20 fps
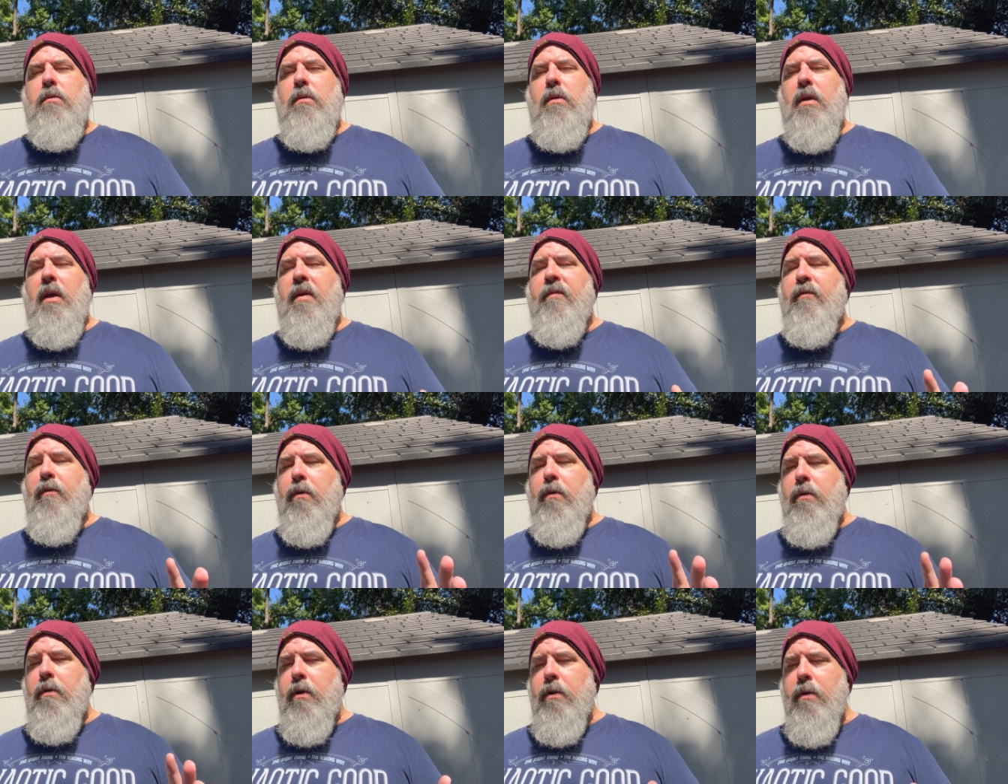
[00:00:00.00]
if you're
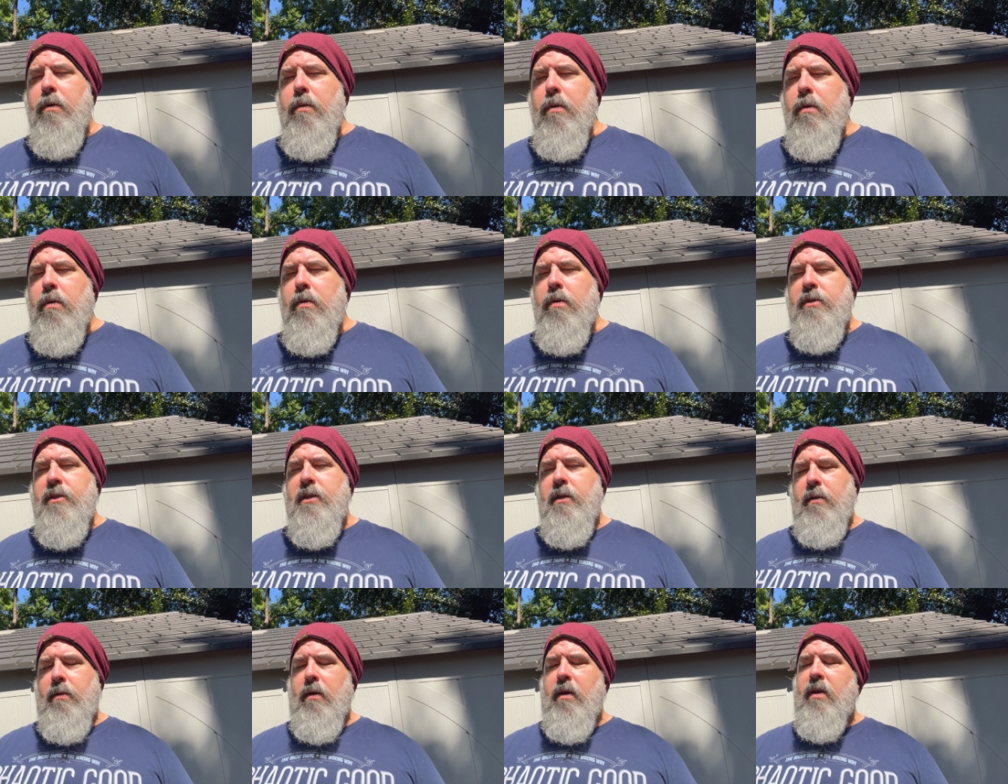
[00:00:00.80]
new to
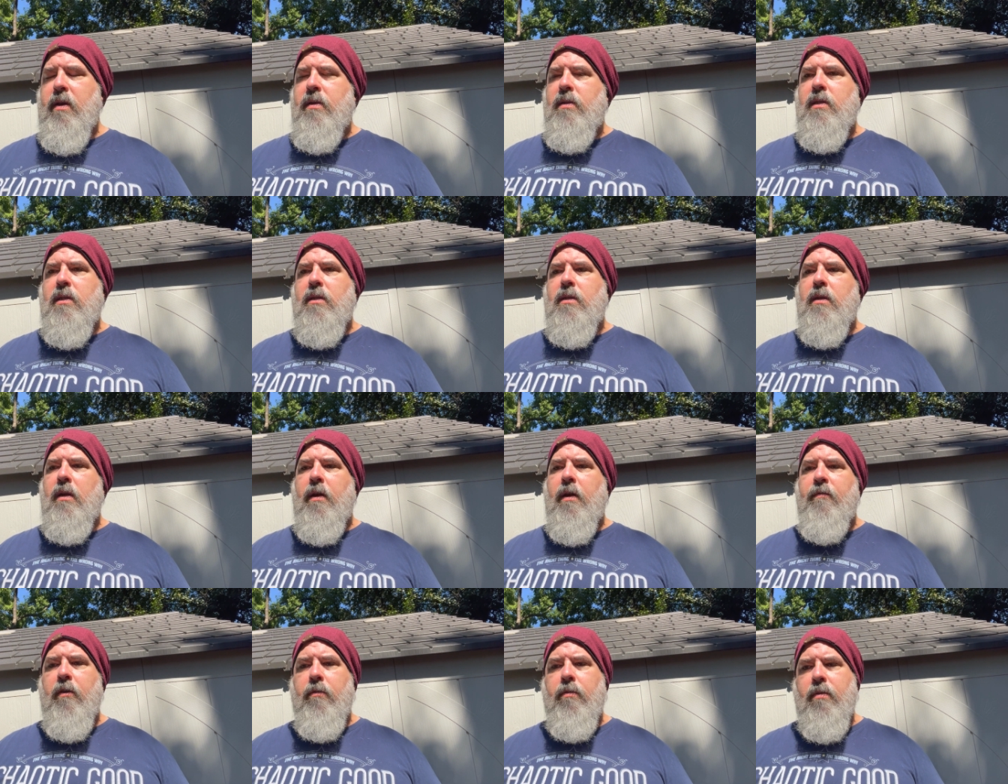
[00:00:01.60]
this,
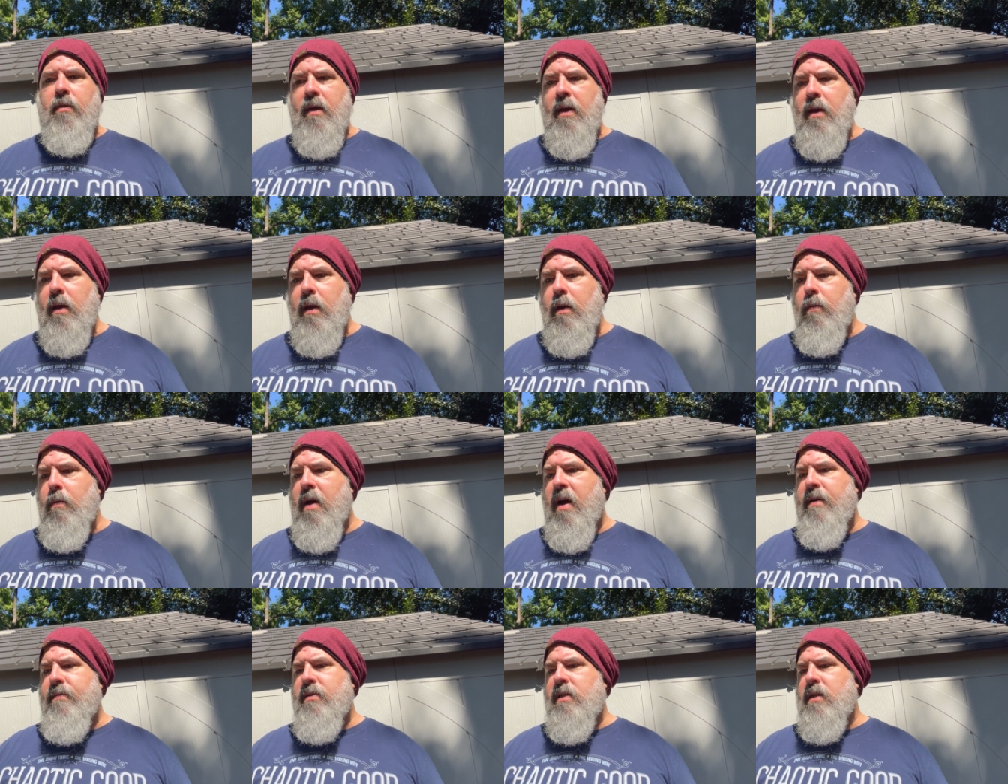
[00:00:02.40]
if you think you
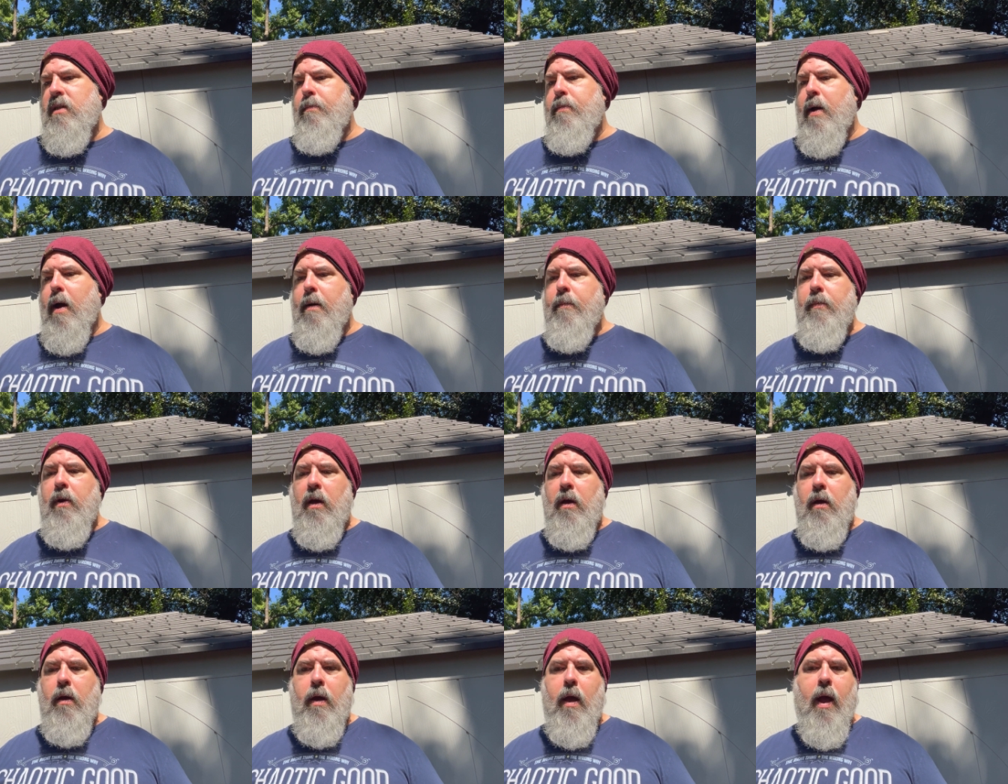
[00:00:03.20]
have sleep
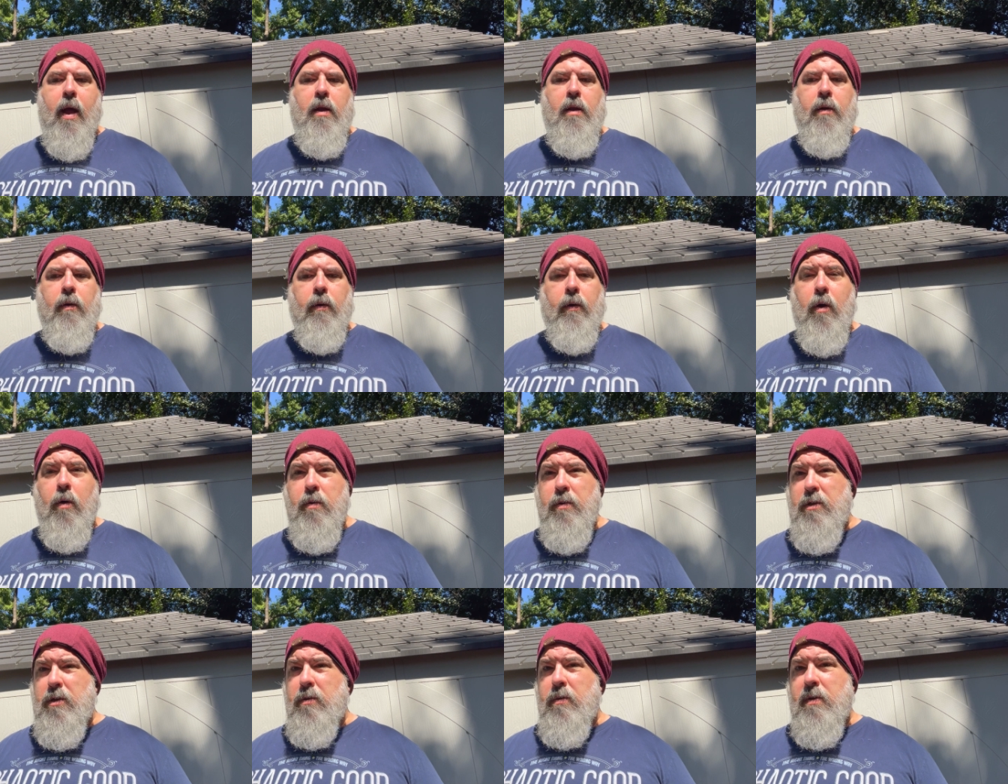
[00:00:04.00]
apnea and you go
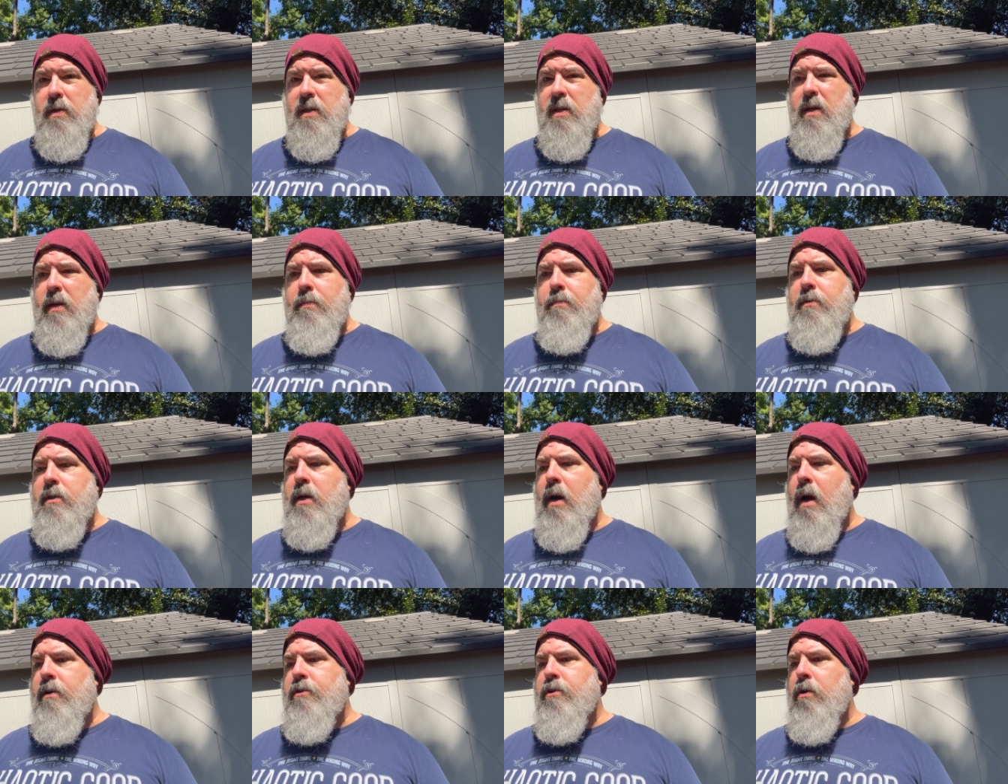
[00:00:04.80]
to a sleep
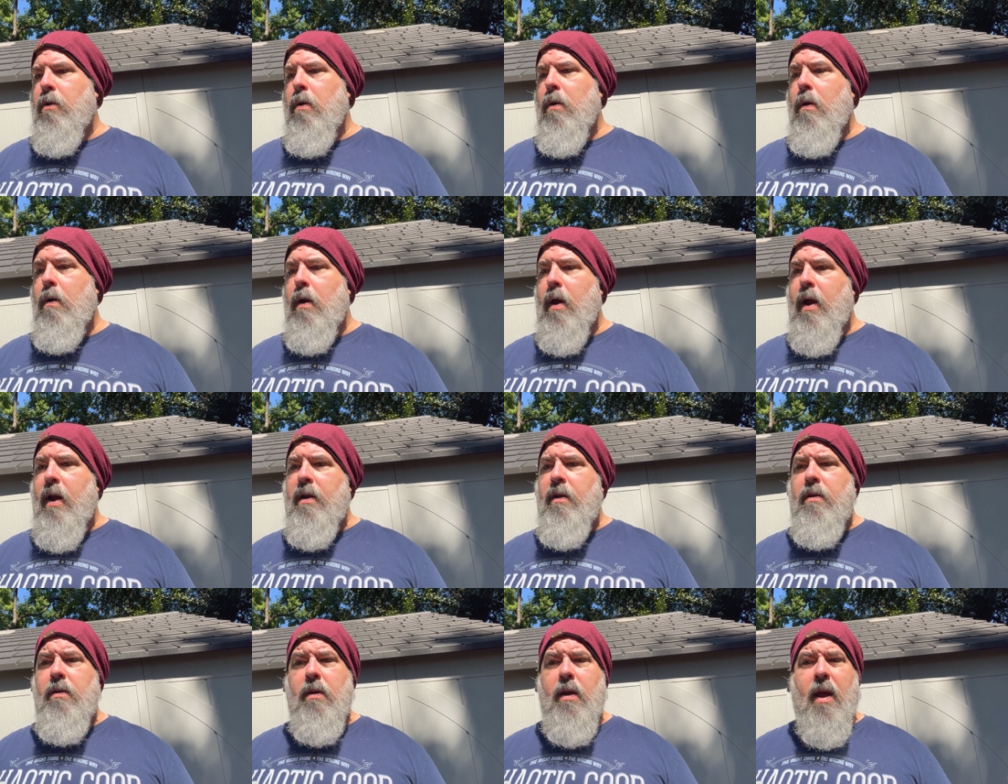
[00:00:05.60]
doctor
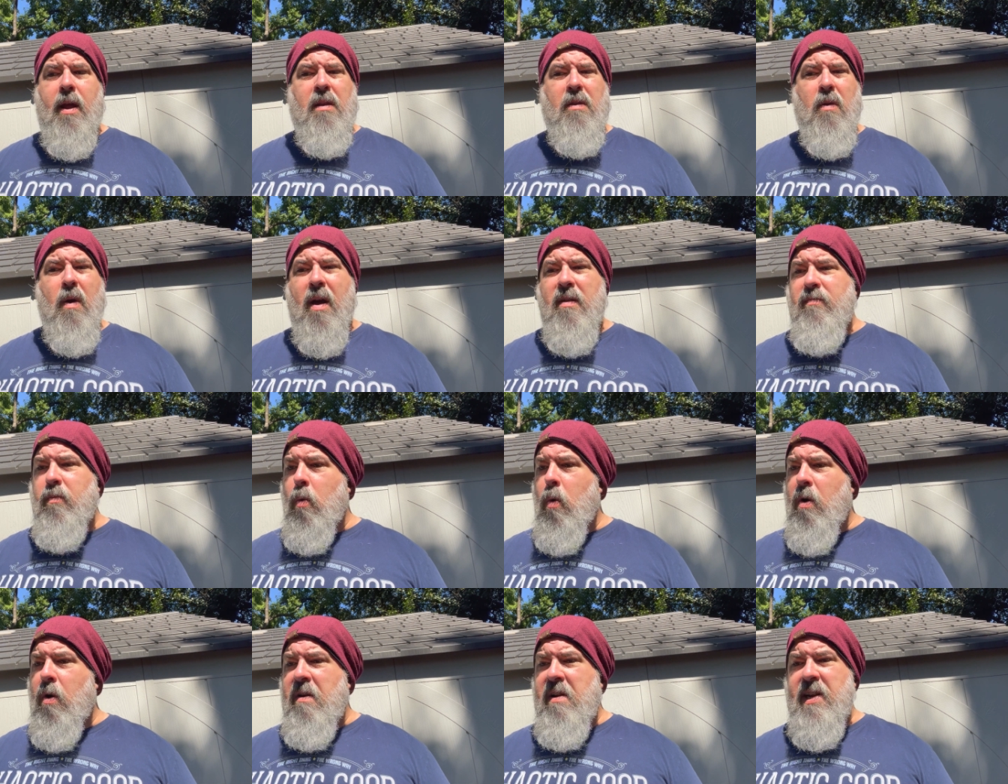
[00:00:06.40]
and you have
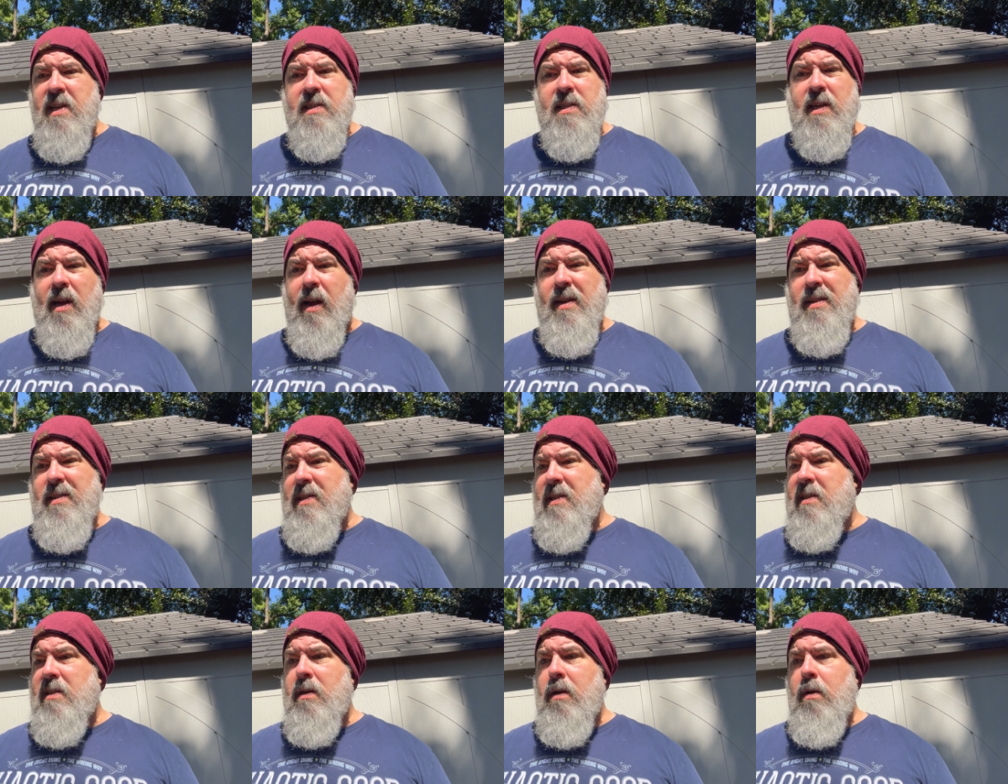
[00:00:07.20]
warning
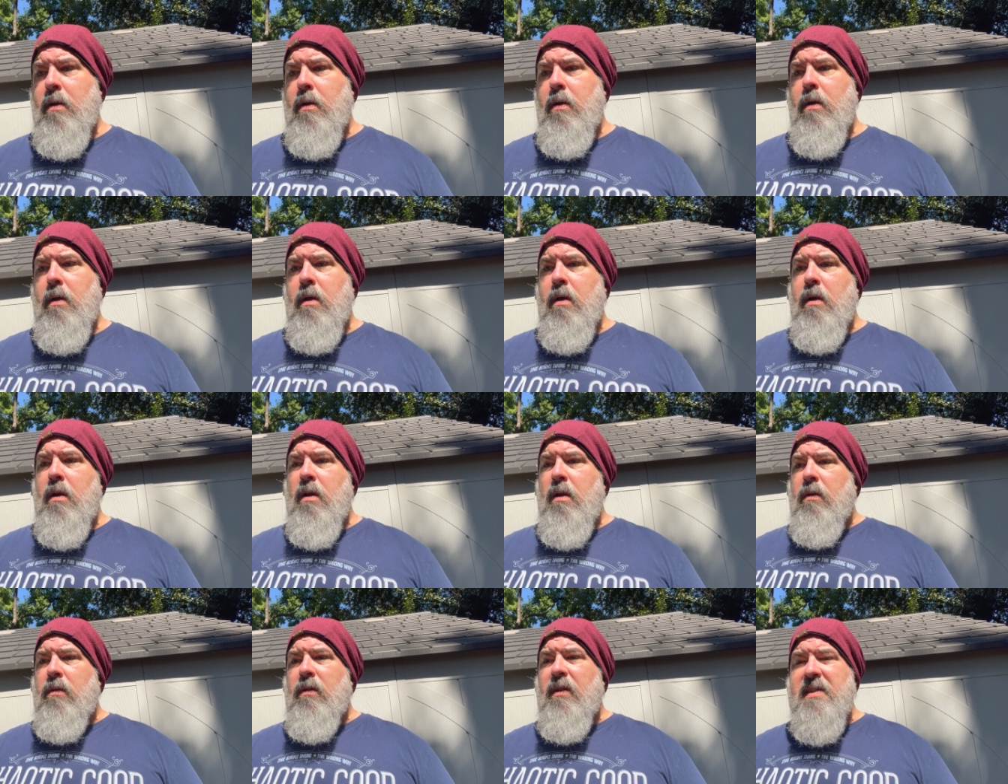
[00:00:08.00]
signs,
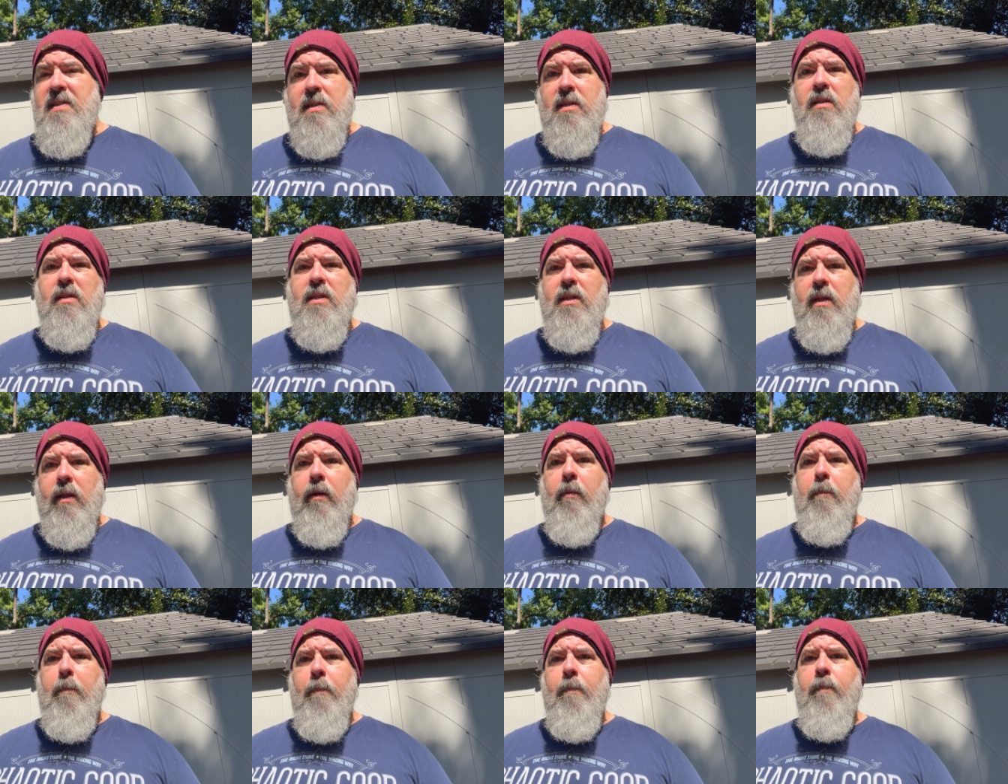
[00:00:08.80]
listen to
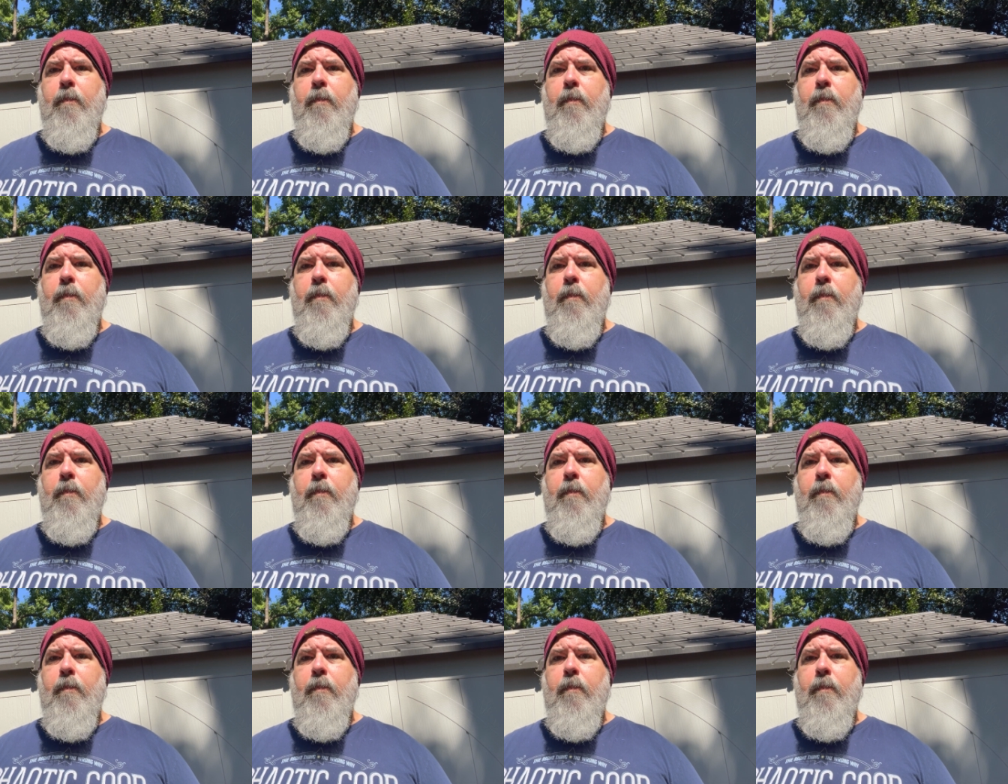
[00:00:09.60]
them.